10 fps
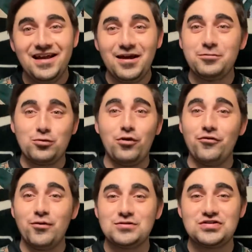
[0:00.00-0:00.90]
It was one of
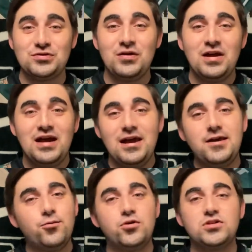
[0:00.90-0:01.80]
those two.
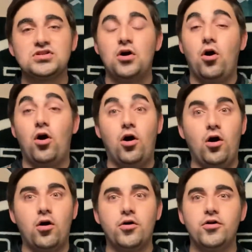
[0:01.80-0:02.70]
It was
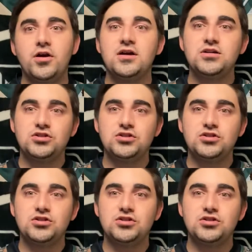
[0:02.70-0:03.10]
hard